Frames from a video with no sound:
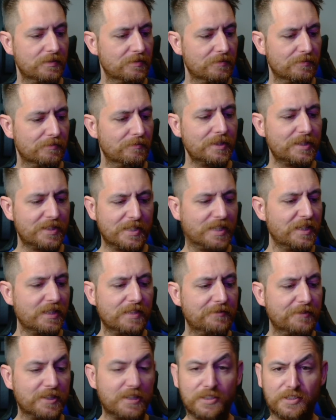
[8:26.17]
what kind
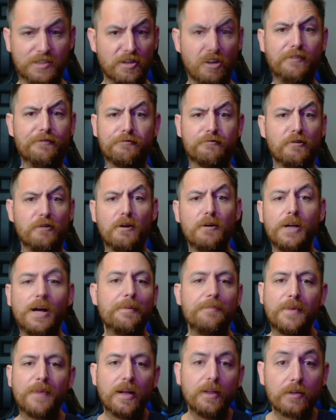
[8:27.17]
of a golfer are you?
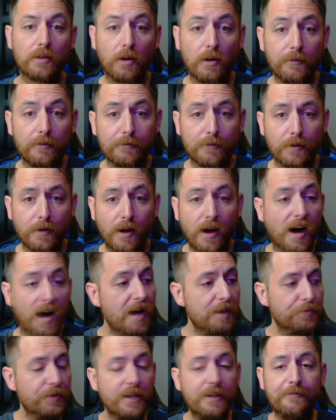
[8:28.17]
I'm not a golfer. I
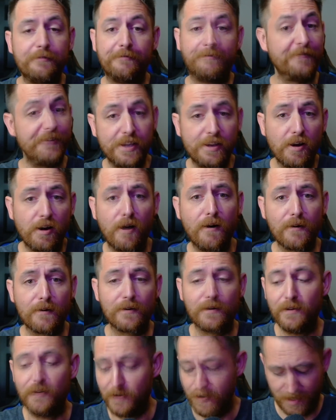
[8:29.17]
play
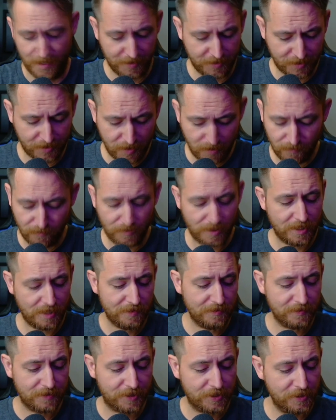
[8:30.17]
VR. So why
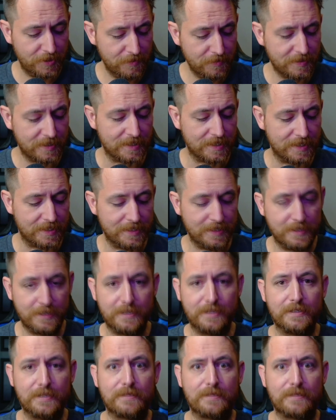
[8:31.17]
don't you guys just...